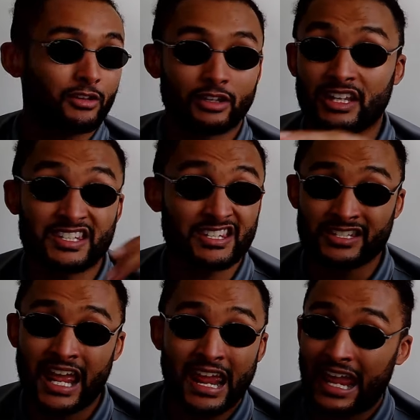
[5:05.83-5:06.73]
This isn't
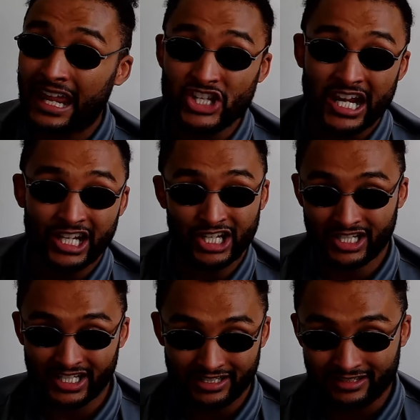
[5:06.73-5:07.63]
that AJ
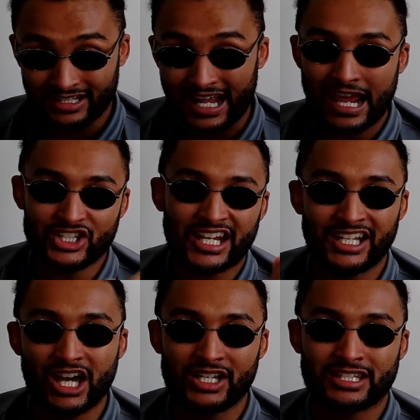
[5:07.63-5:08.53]
learning. The AJ
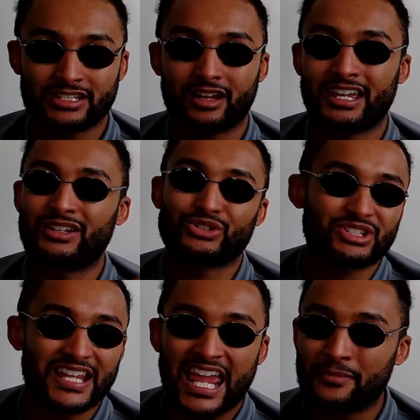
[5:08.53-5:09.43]
learning's like, he looks the
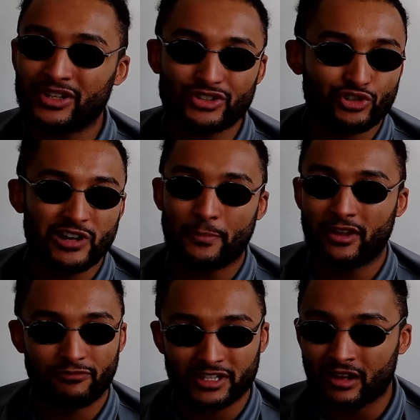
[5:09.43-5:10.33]
same, he looks crap
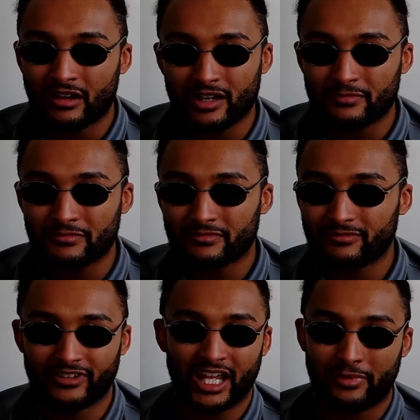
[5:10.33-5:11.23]
every time.
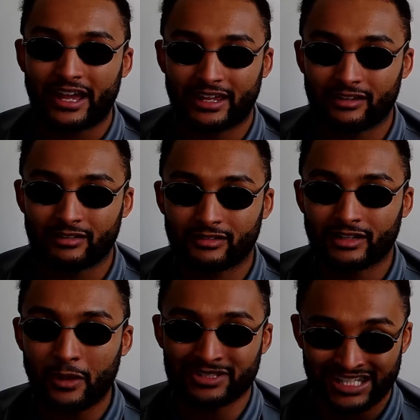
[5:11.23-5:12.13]
Think about it.
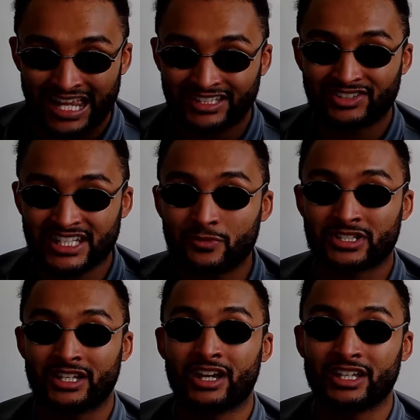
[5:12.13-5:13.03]
They was telling us he was
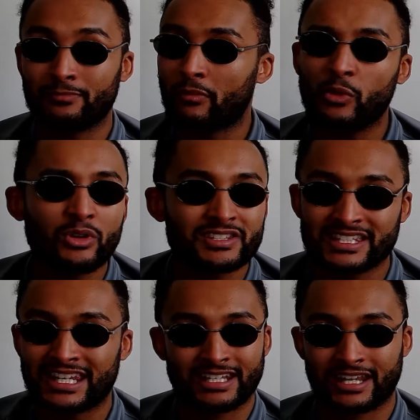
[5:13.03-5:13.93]
learning, but we weren't
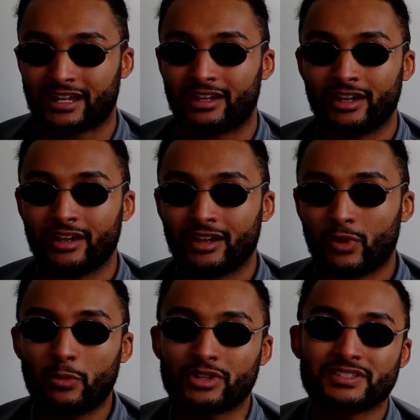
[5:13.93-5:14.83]
seeing that. We
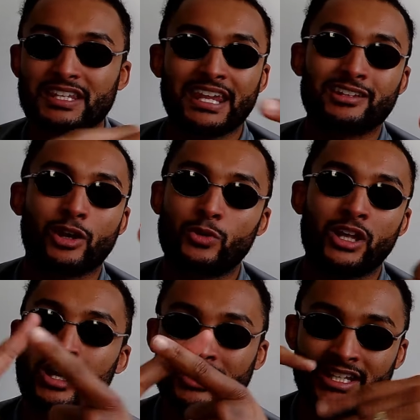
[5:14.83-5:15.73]
weren't seeing no
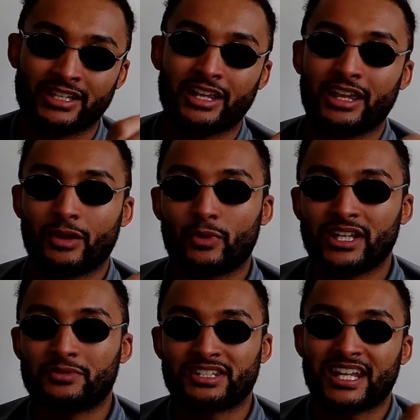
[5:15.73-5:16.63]
learning when he
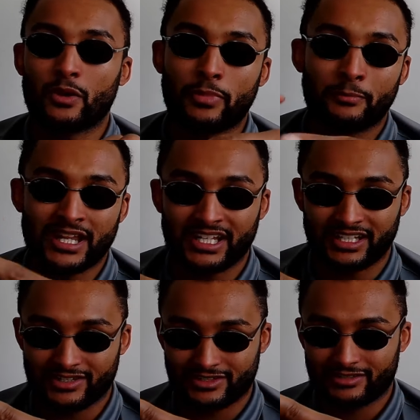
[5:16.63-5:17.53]
was in there with Bum
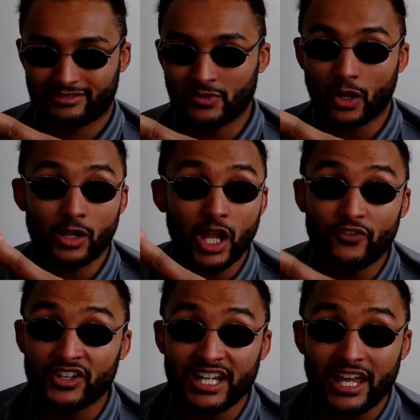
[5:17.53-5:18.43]
Lennius. He was going life
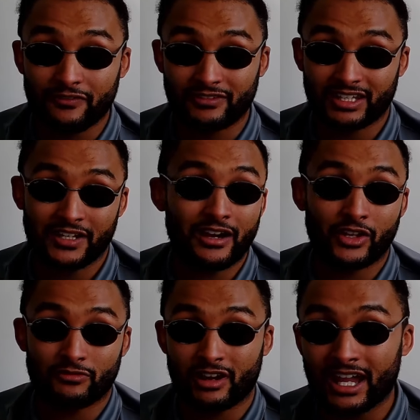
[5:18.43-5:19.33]
and death until he found
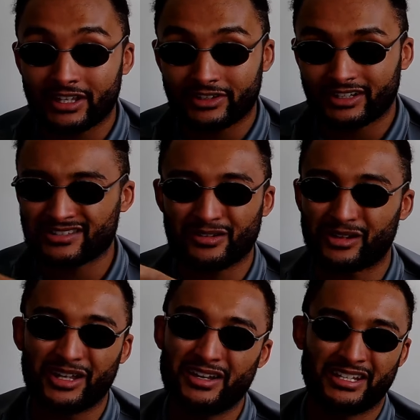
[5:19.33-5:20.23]
the right hand. That's not
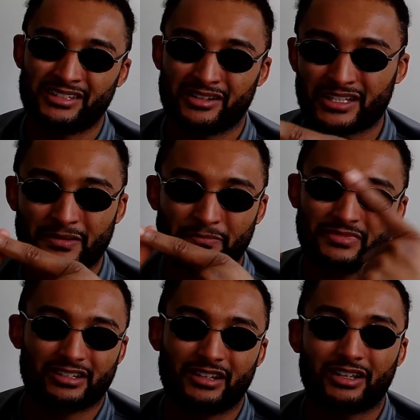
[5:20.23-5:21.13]
learning, though. That's
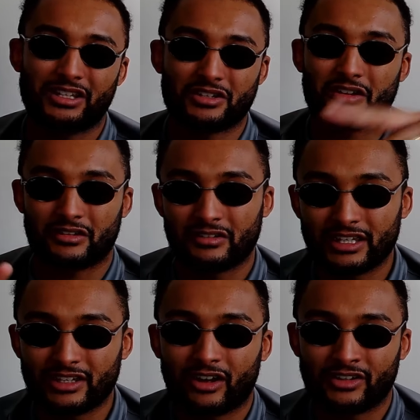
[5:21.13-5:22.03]
a lucky shot
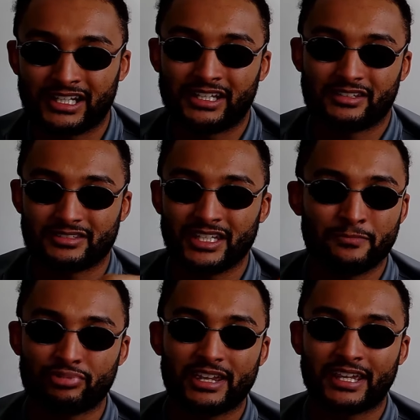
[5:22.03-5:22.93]
he got on Hellenius. He didn't
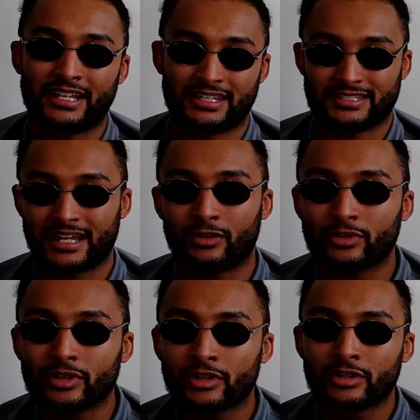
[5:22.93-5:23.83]
break Hellenius down.
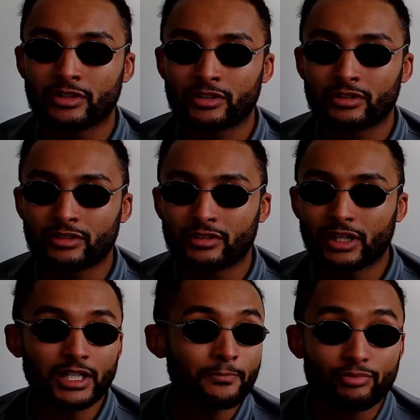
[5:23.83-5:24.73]
He
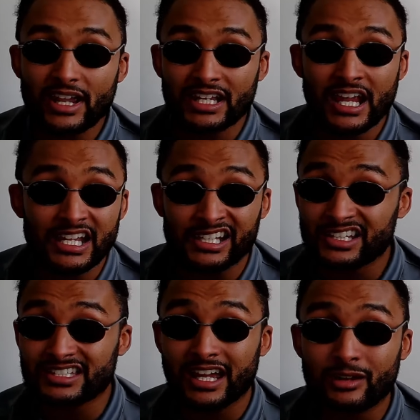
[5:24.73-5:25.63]
didn't break
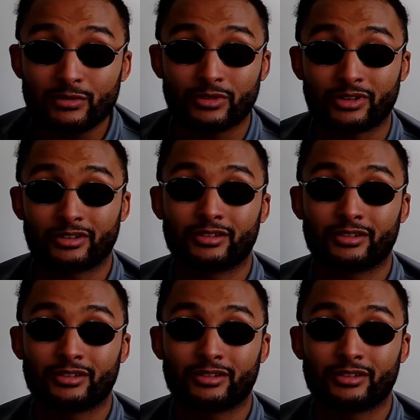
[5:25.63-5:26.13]
Hellenius down.